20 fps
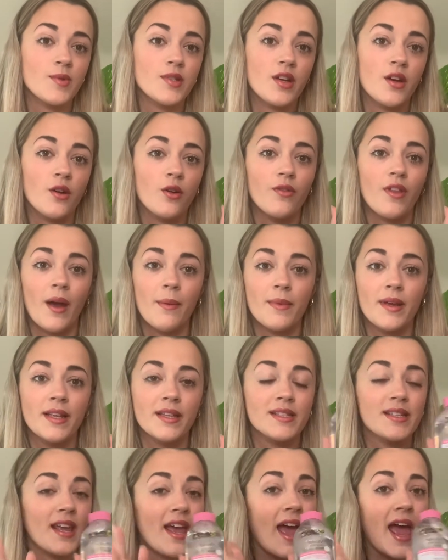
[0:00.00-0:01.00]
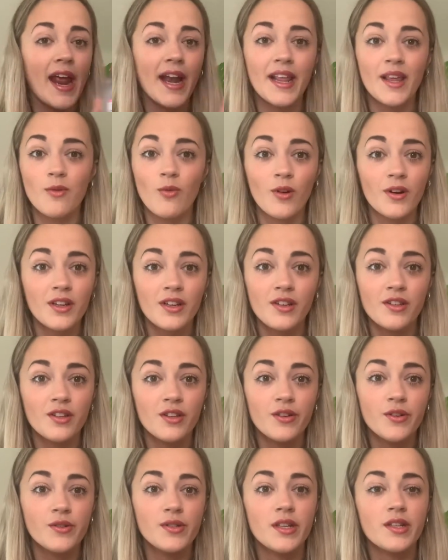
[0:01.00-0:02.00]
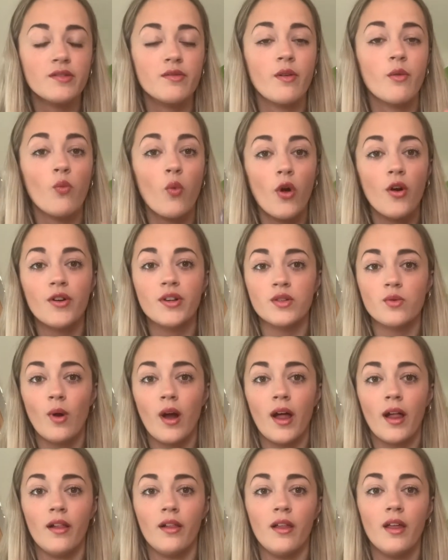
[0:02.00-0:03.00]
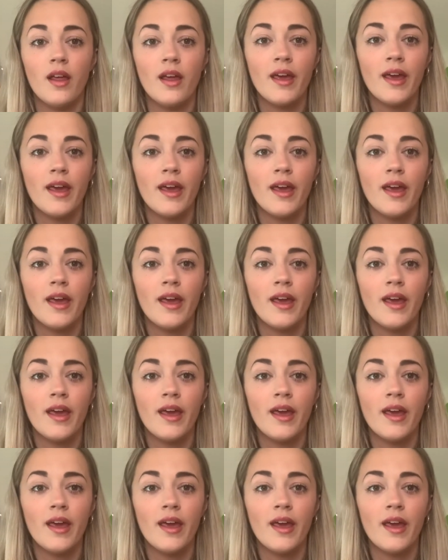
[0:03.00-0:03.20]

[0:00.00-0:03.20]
so that means anyone can use it, so it works well